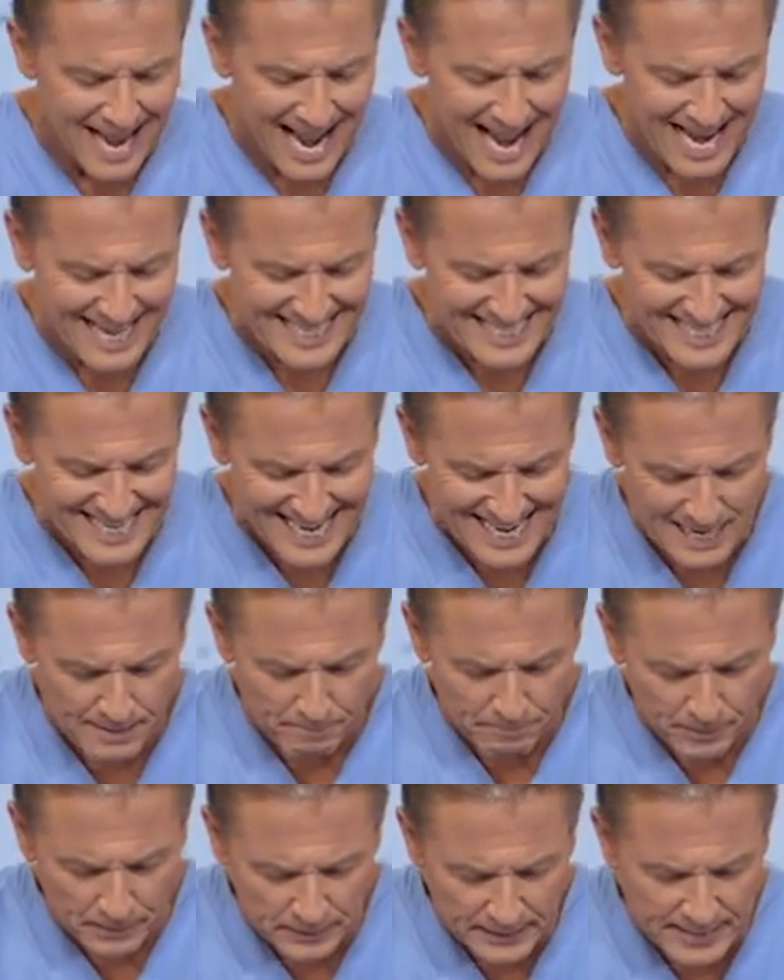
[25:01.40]
I
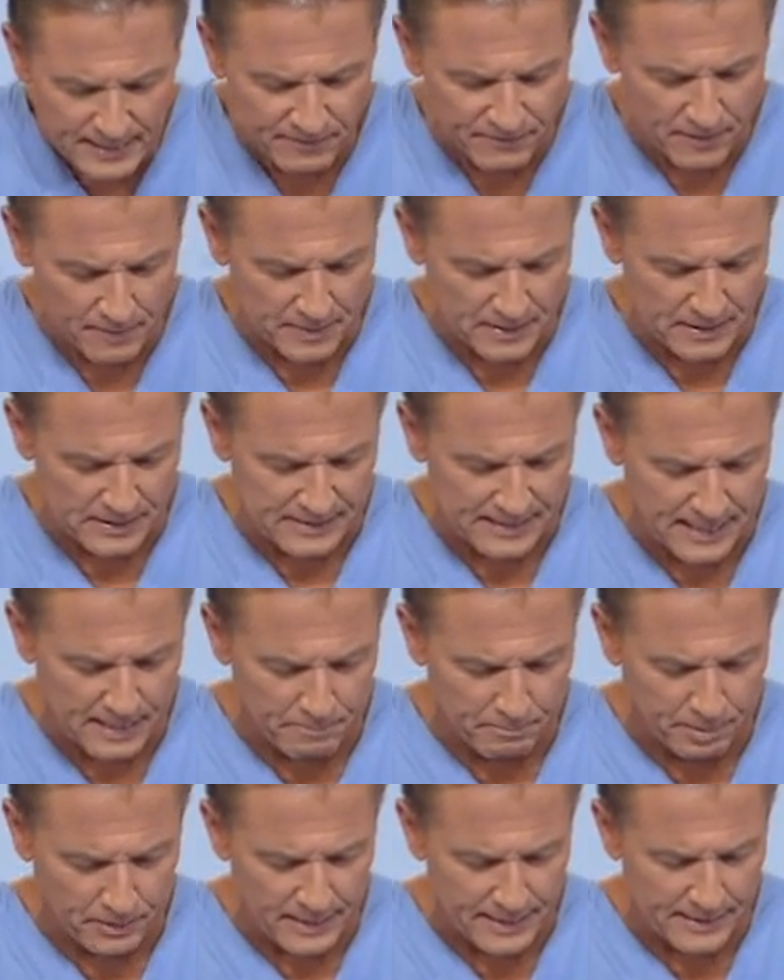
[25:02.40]
can't believe I'm in the
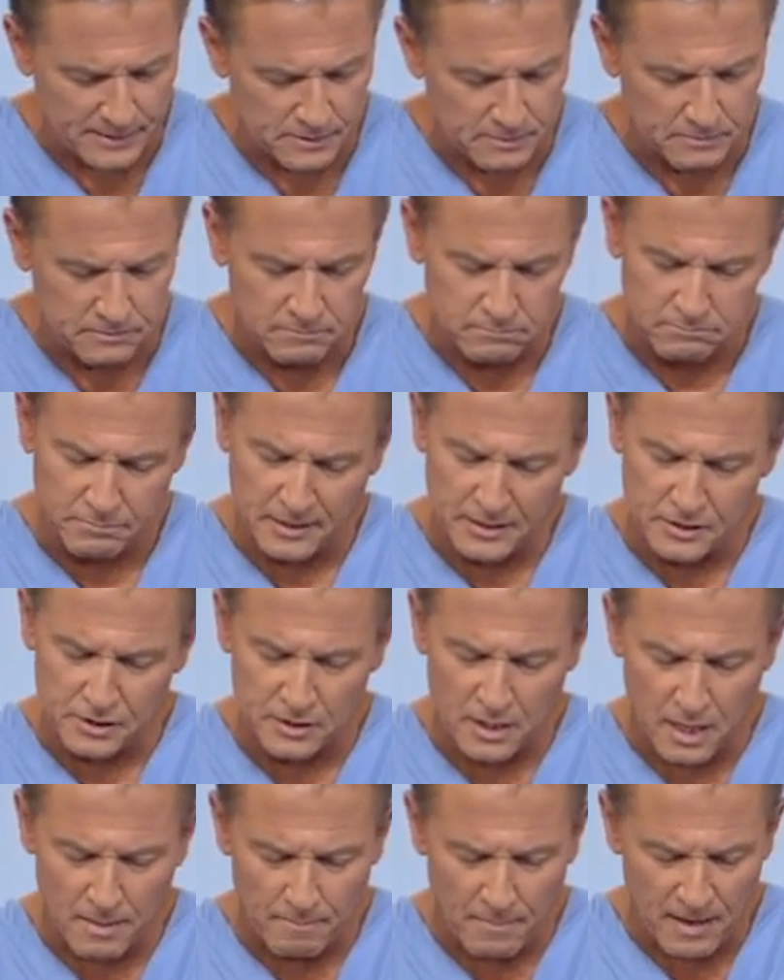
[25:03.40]
same place, but
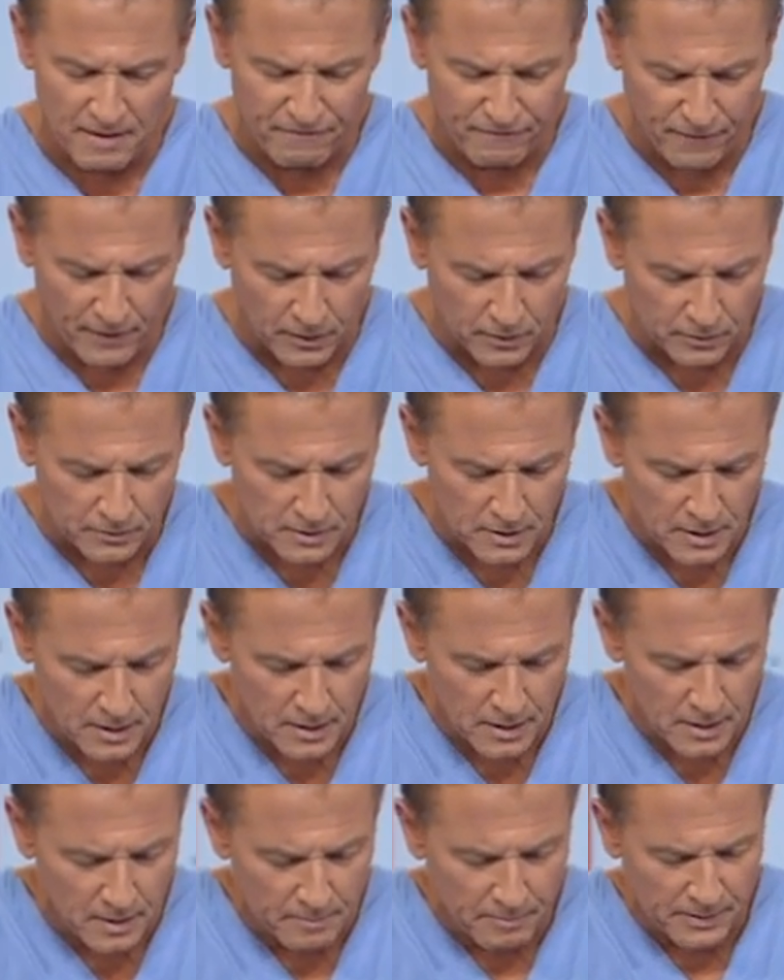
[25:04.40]
it's not my fault.
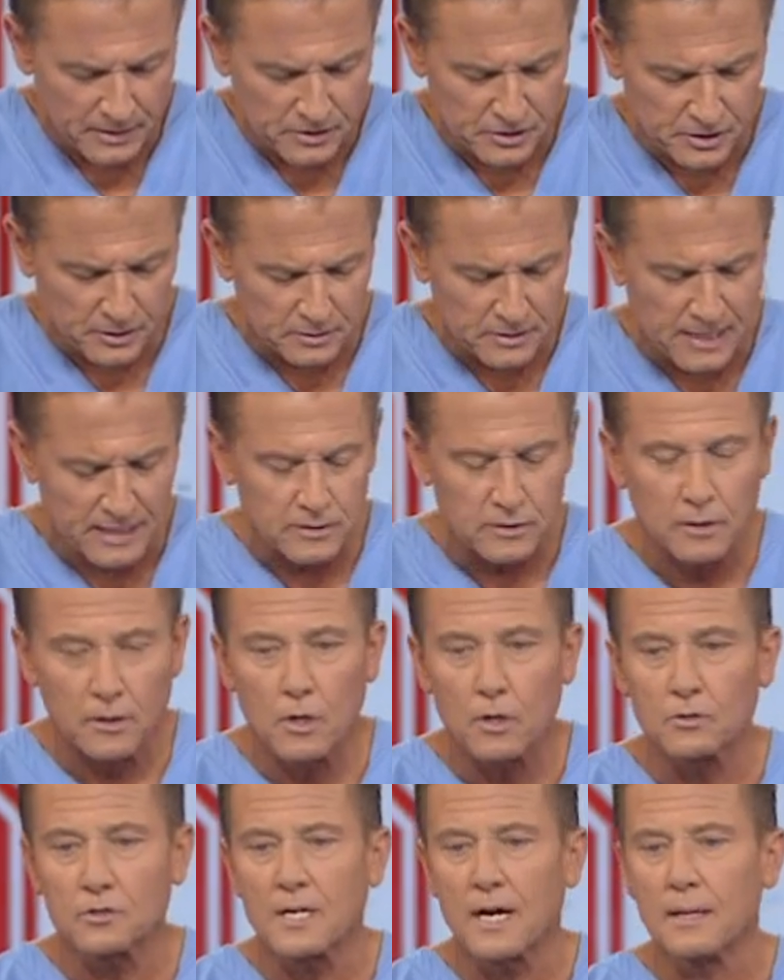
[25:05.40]
but it still takes a
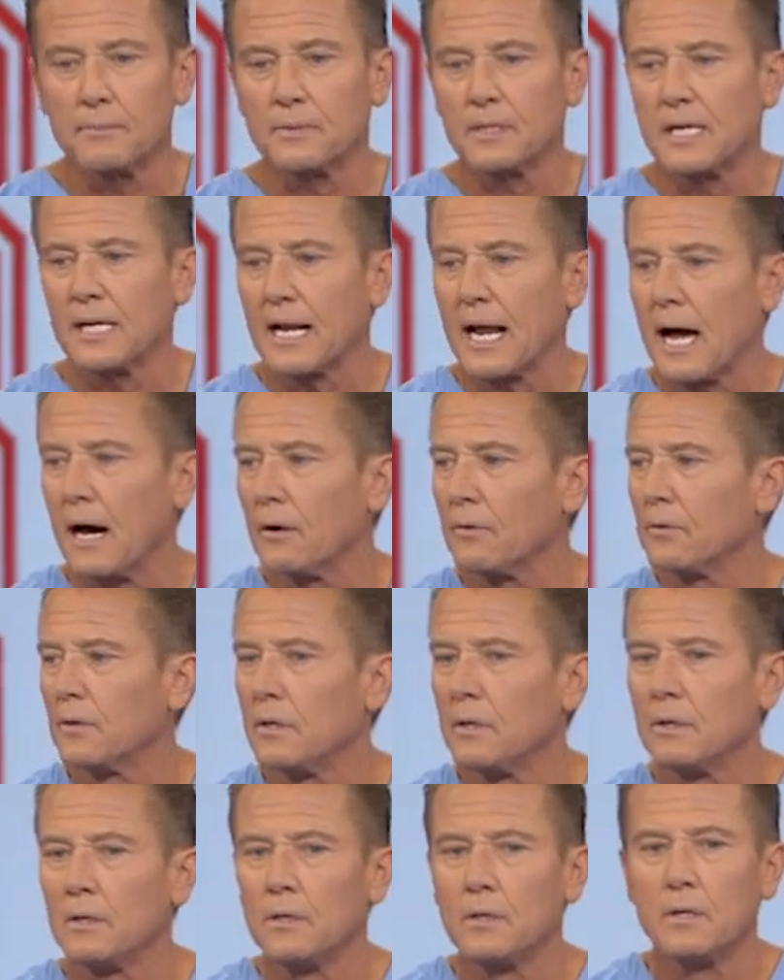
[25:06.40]
long time to get out.
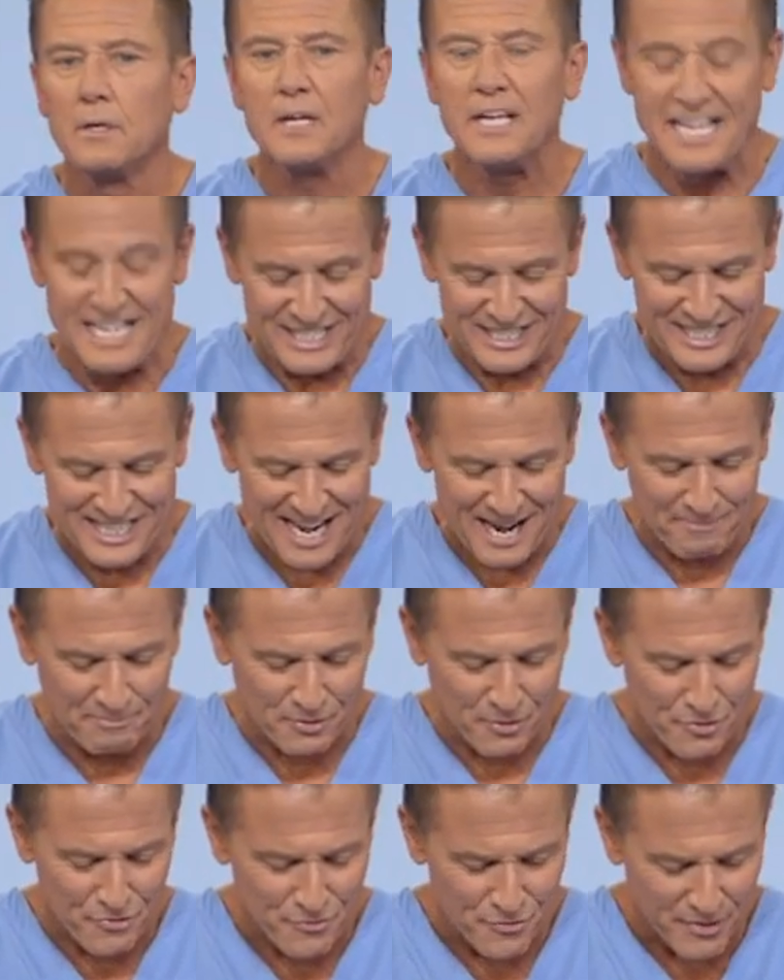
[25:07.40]

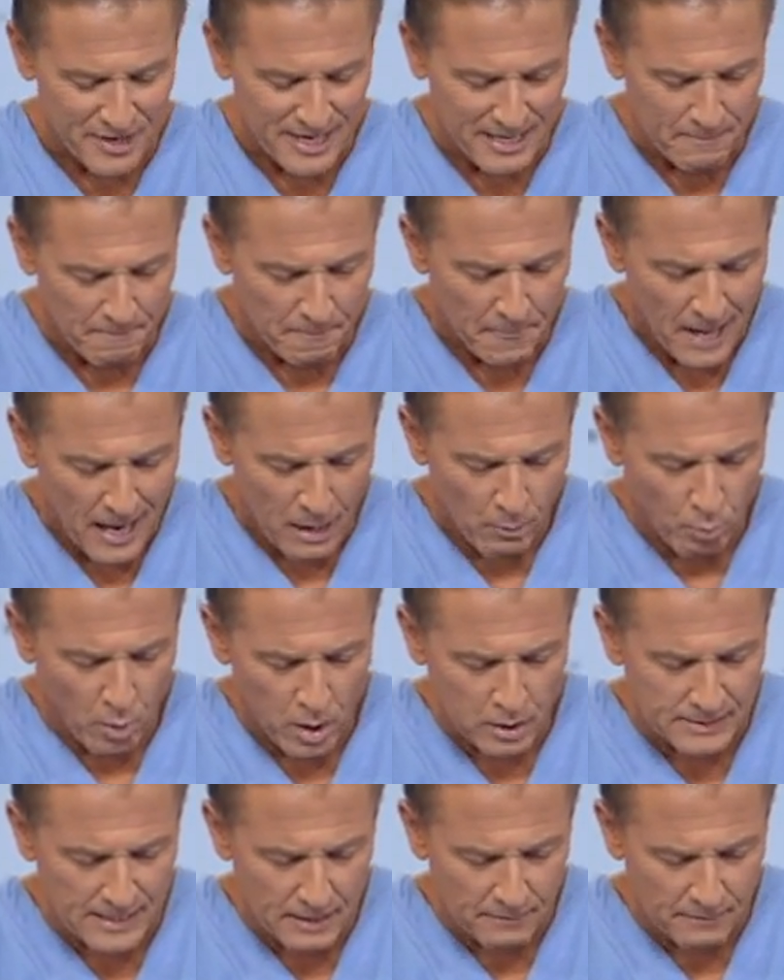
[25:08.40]
Chapter 3, I walk